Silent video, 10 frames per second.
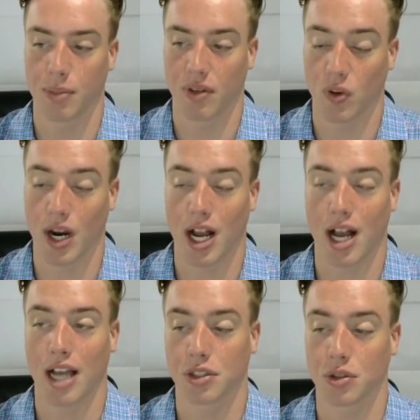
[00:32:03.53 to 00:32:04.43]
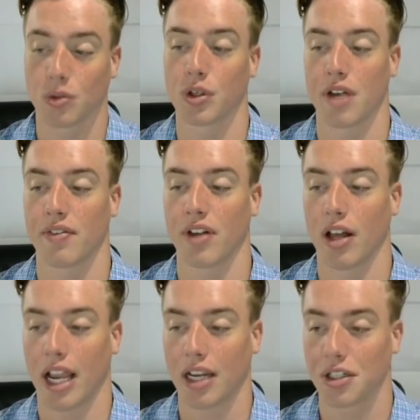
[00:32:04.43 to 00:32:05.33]
But if you're a high score, you have
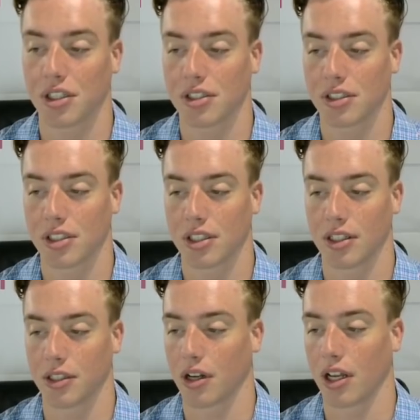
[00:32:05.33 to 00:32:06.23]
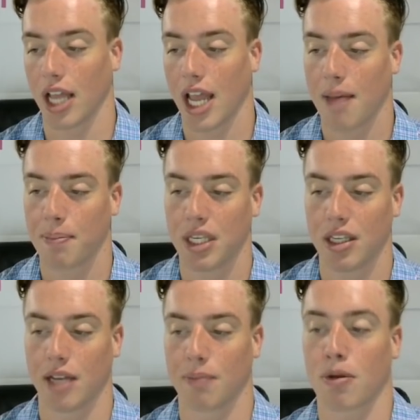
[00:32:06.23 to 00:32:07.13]
anxious, you're
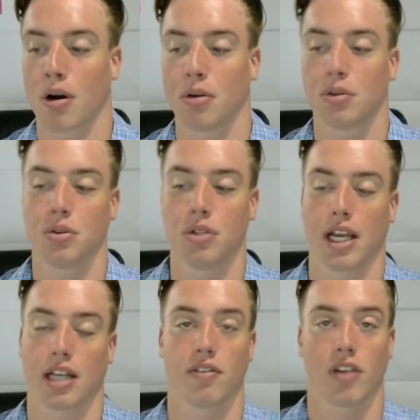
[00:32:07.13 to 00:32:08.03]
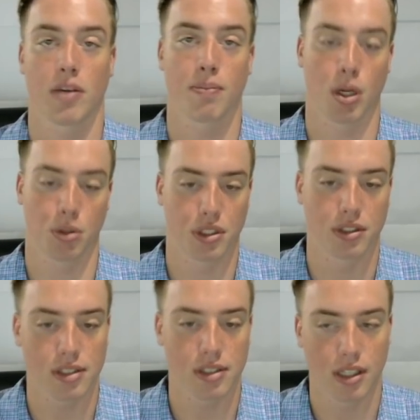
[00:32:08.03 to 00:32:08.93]
unhappy, and prone to negative
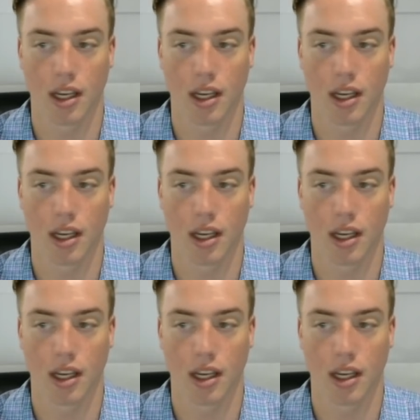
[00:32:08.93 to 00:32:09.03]
emotions.